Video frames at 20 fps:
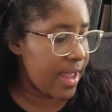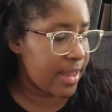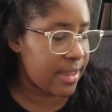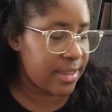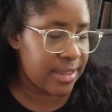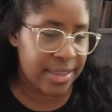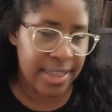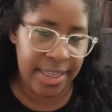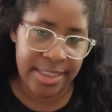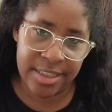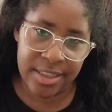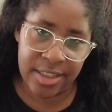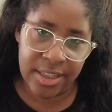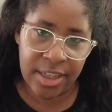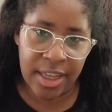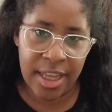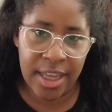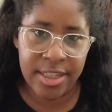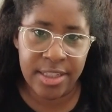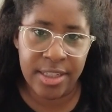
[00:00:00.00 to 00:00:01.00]
Let's
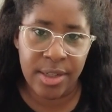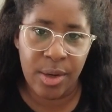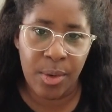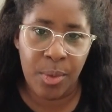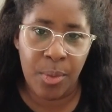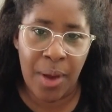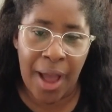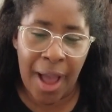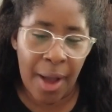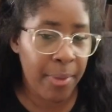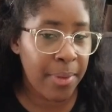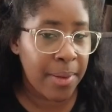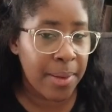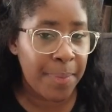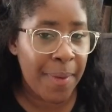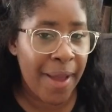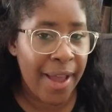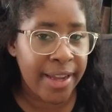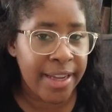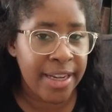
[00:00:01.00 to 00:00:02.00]
look at how I
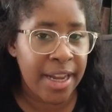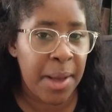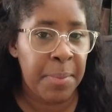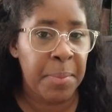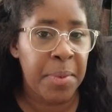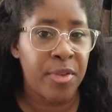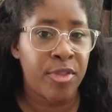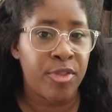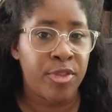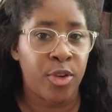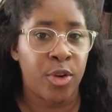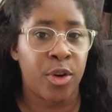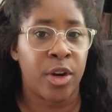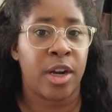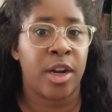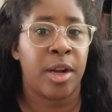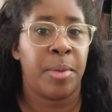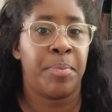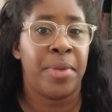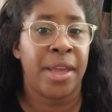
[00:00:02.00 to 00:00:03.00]
would pack it up
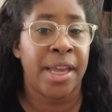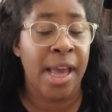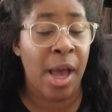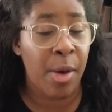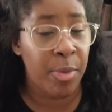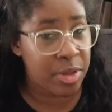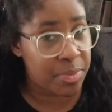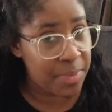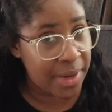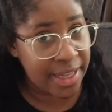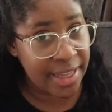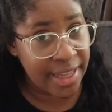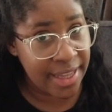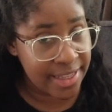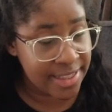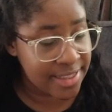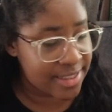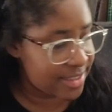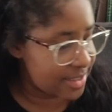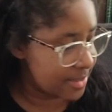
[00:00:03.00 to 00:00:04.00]
for being out with my
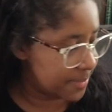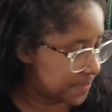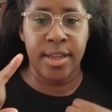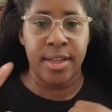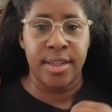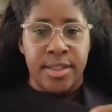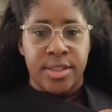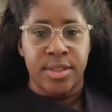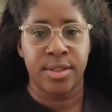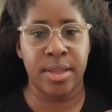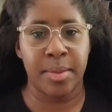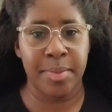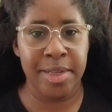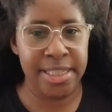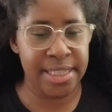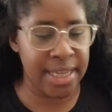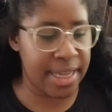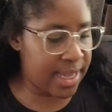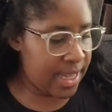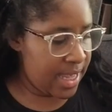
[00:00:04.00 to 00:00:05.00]
kids. So let me
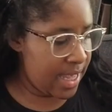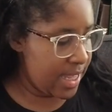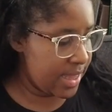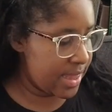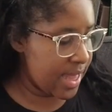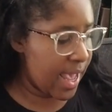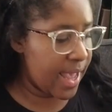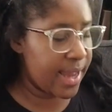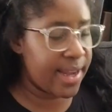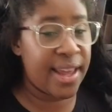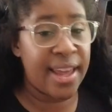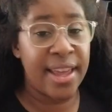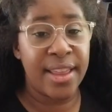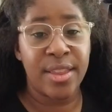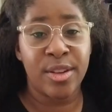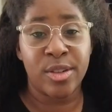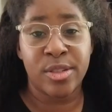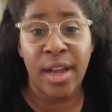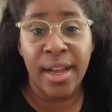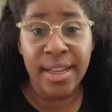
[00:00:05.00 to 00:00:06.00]
say that
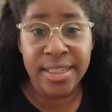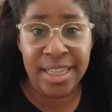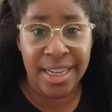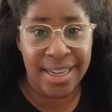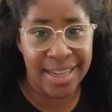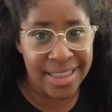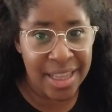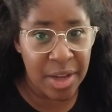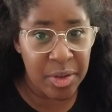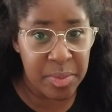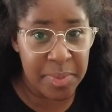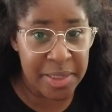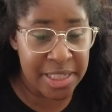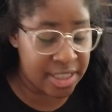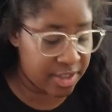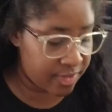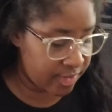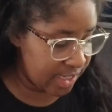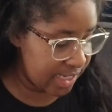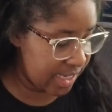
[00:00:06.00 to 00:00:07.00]
there's not a ton that would be
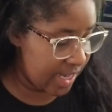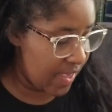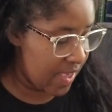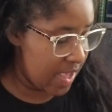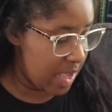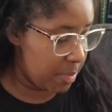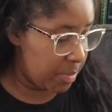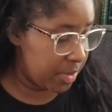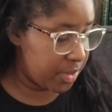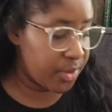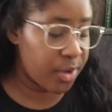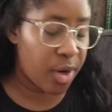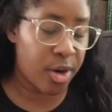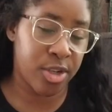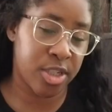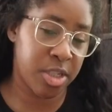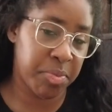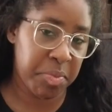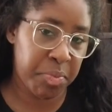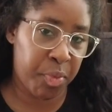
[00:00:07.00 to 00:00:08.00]
different, but there
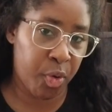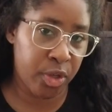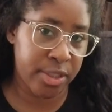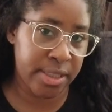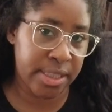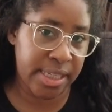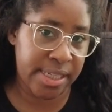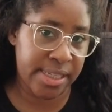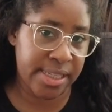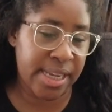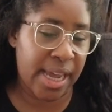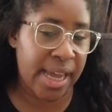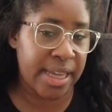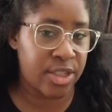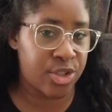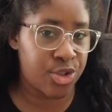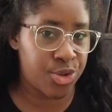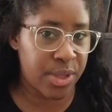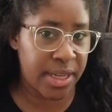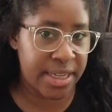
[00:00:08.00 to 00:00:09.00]
are some important things that I
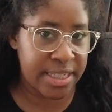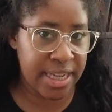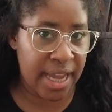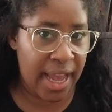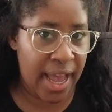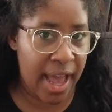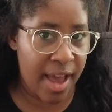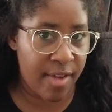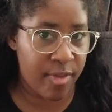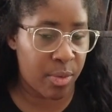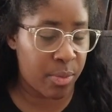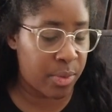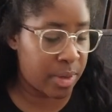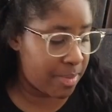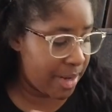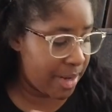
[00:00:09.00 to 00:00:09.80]
do like to have when